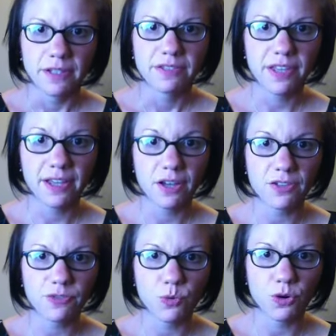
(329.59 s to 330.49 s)
Second
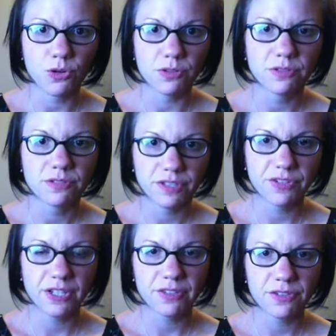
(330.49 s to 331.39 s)
cause of quarrel,
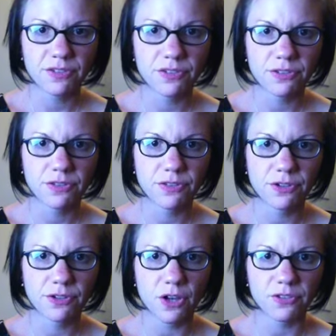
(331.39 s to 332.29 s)
diffidence.
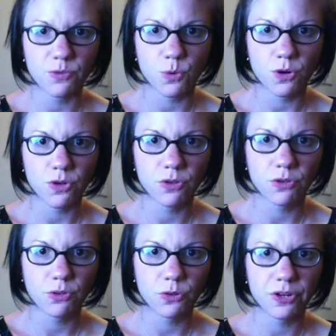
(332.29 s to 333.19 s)
Third cause of quarrel,
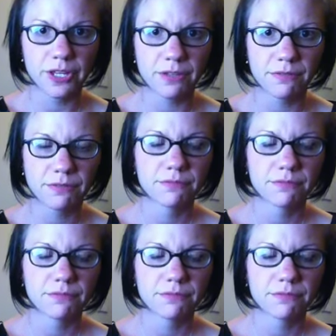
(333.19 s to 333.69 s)
glory.